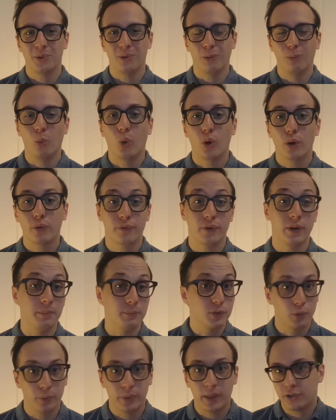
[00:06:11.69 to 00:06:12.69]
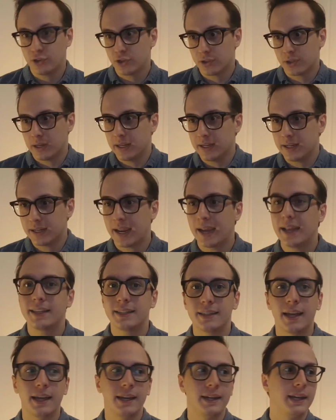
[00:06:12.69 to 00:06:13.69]
award for him. So that just
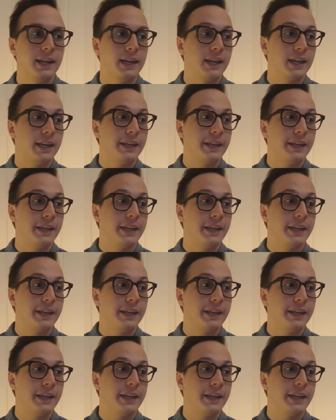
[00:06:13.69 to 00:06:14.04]
indicates that,